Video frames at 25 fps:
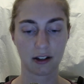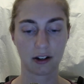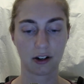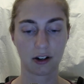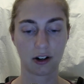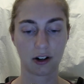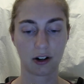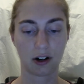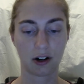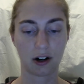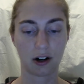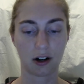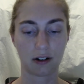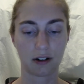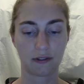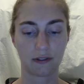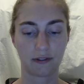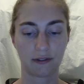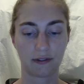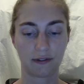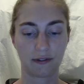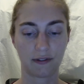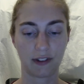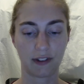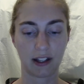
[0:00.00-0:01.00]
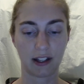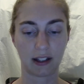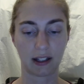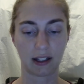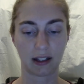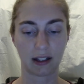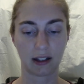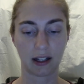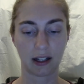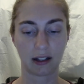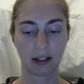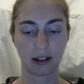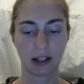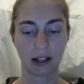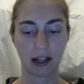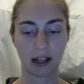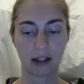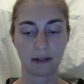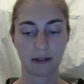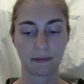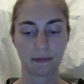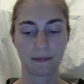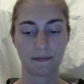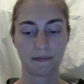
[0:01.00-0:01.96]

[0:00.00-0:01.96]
her heart feeling like lead.